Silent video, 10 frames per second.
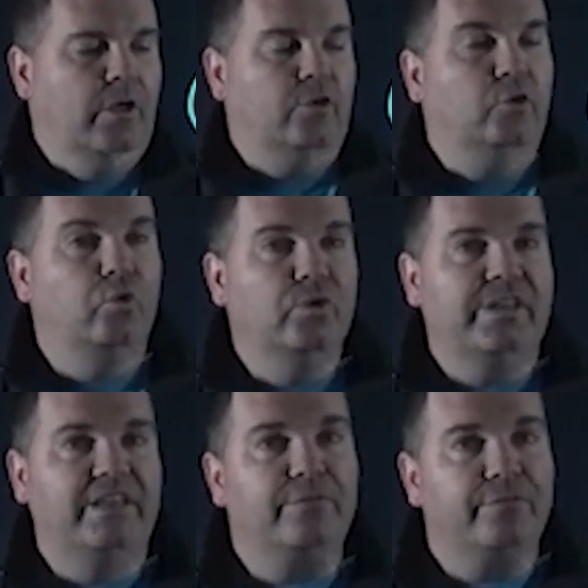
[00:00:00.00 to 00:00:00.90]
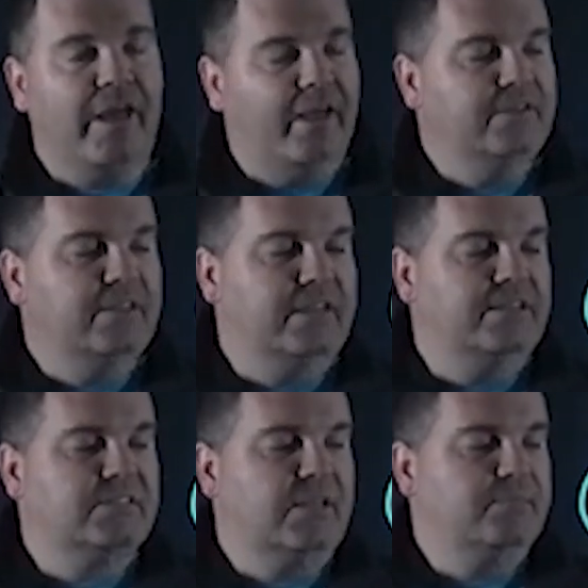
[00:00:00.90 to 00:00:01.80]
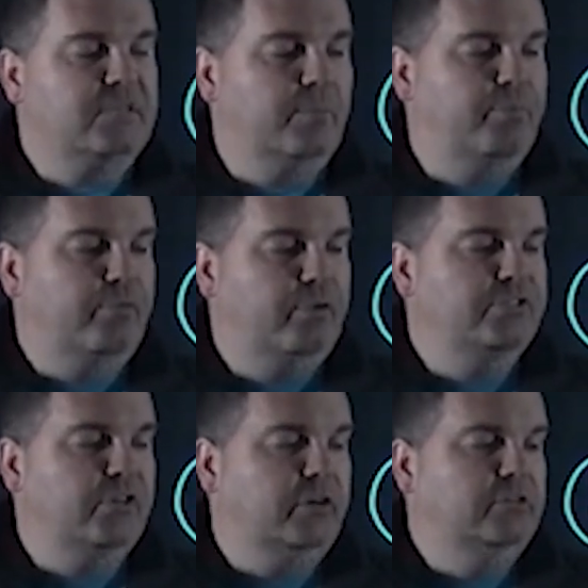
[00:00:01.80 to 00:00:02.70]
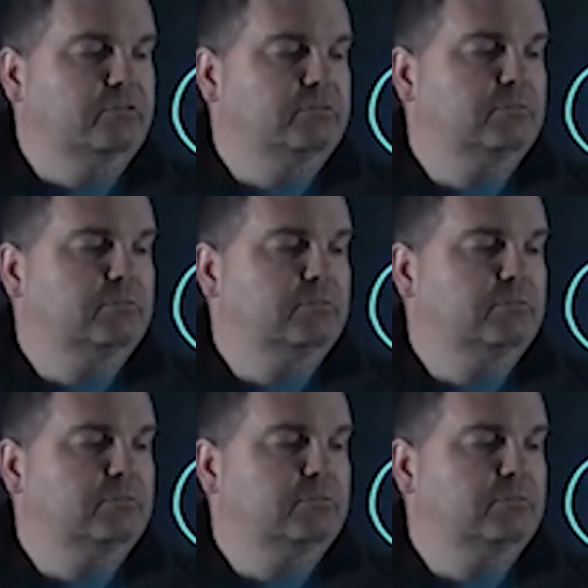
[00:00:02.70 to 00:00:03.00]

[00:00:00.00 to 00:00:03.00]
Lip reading: could, in fact, accept a proton